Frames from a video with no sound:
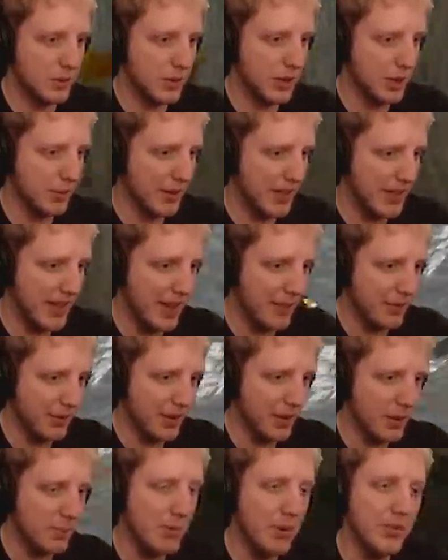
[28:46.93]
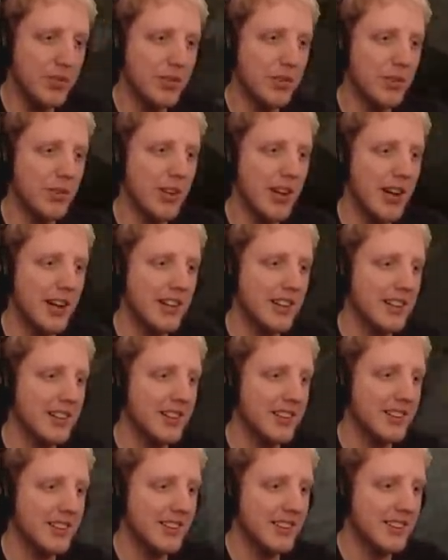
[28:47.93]
We gotta be careful not to bust through that.
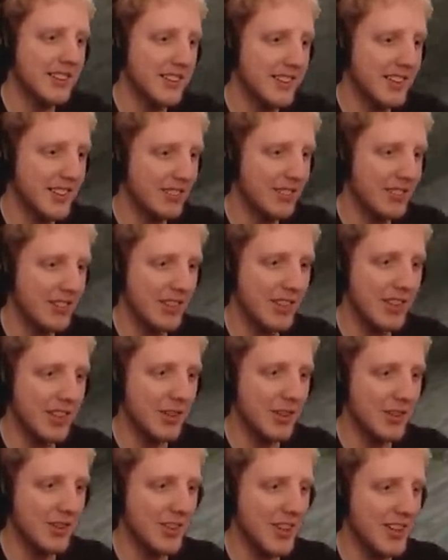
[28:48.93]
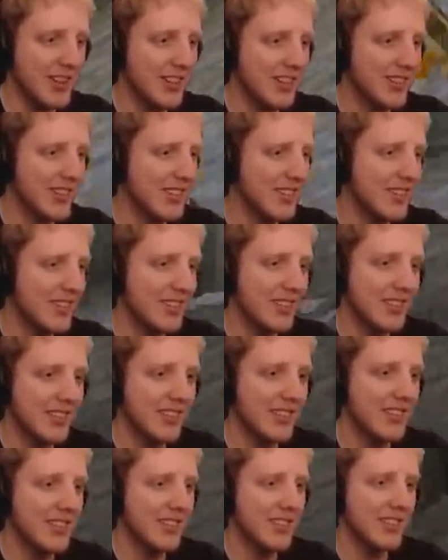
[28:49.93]
They're real close, guys.
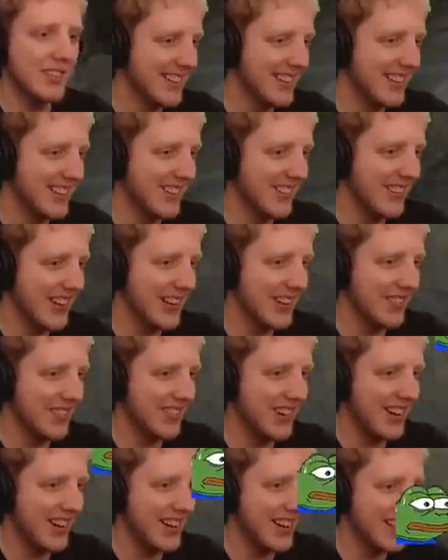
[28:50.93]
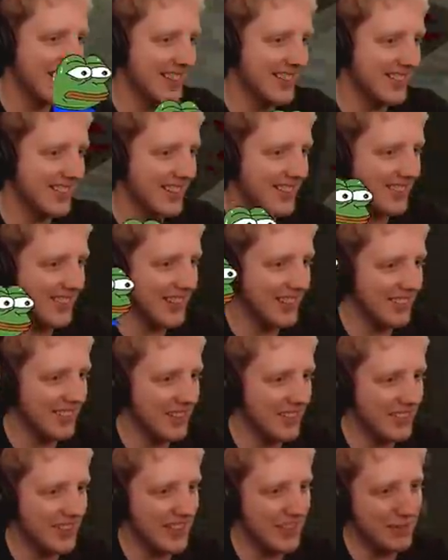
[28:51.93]
Welcome party is definitely
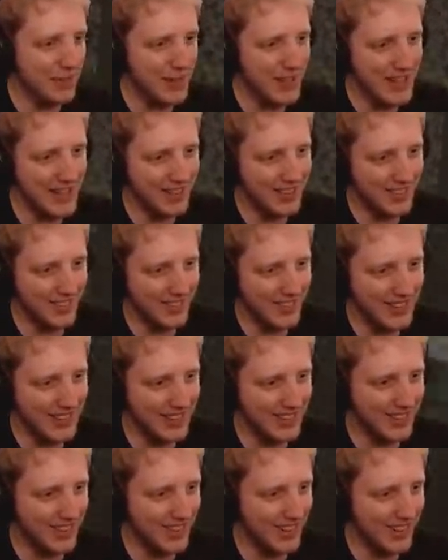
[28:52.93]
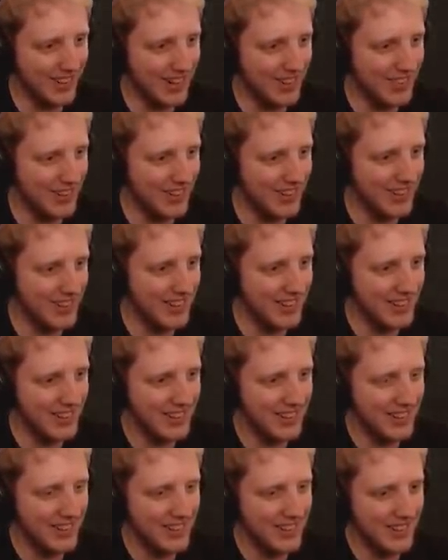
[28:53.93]
available. If we hit something that's got gravel,
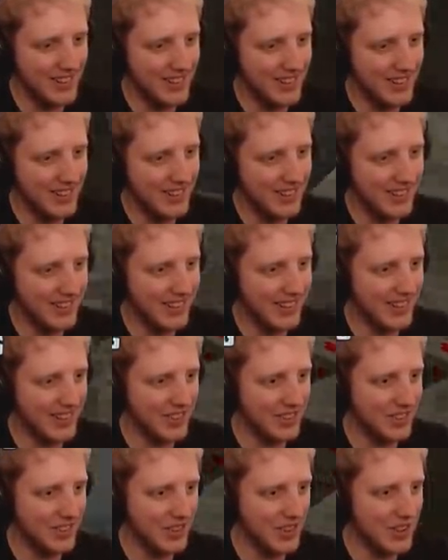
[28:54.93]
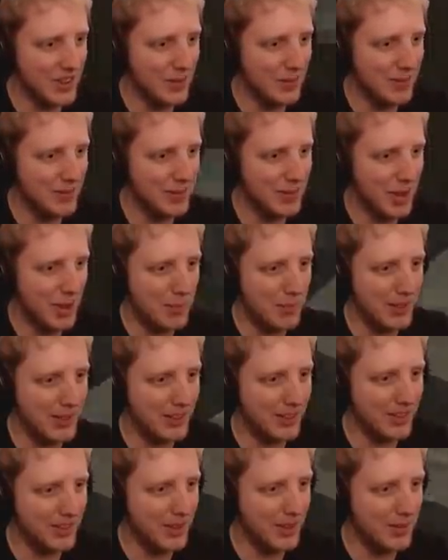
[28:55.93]
they could just all come
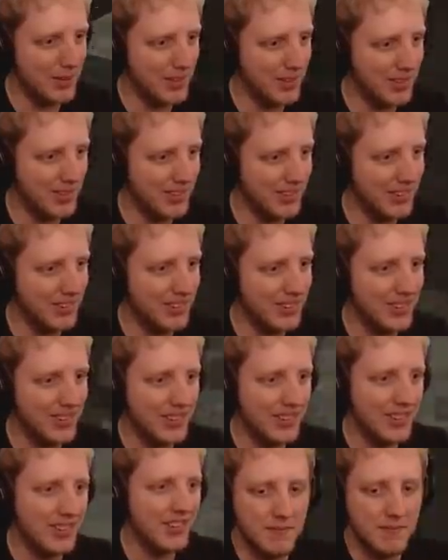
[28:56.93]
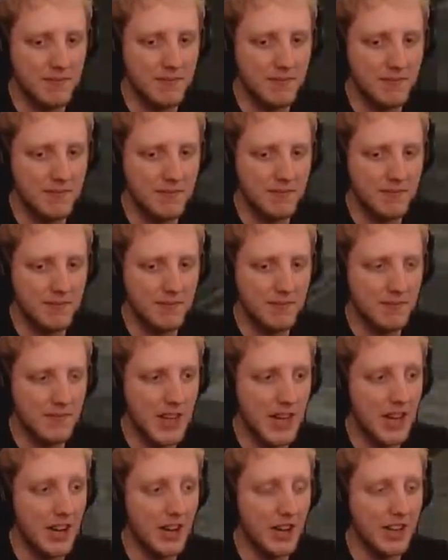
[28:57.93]
toppling on top of us, dude.
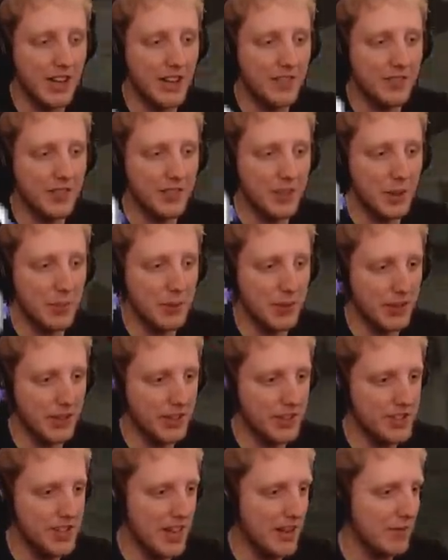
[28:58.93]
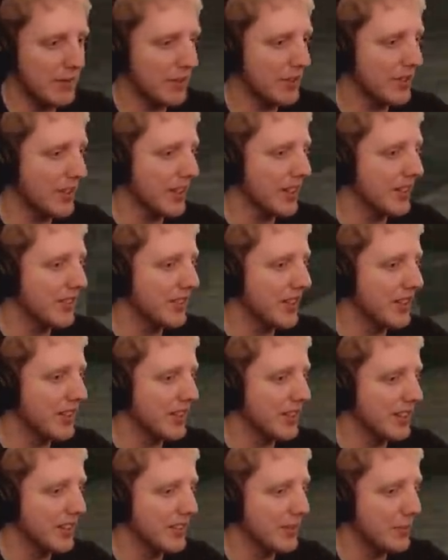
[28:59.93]
I'm gonna have to stop looking at chat for a sec, because I
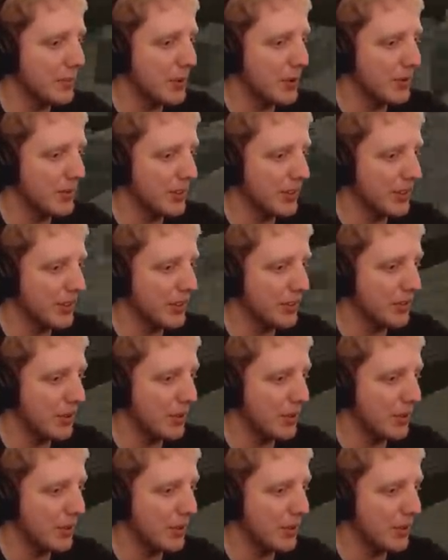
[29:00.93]
think these boys are gonna